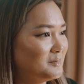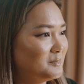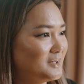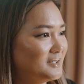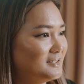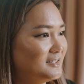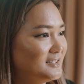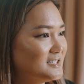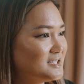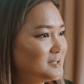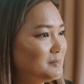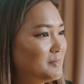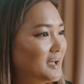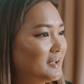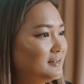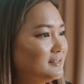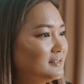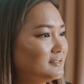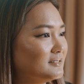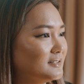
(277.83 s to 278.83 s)
but
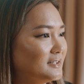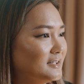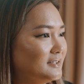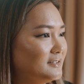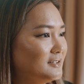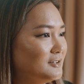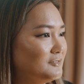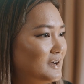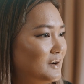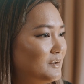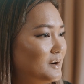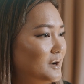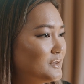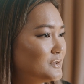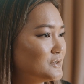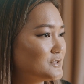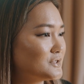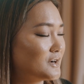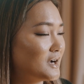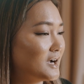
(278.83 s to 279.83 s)
independently of how
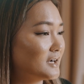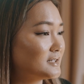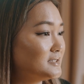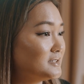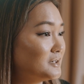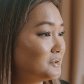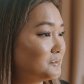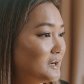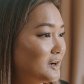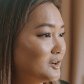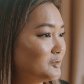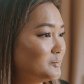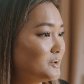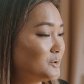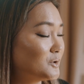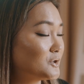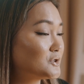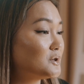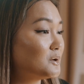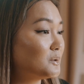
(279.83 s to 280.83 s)
others are acting around
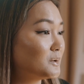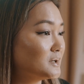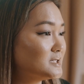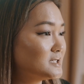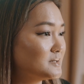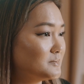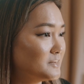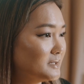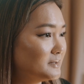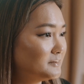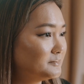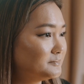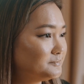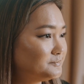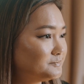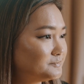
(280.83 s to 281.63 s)
me or towards me.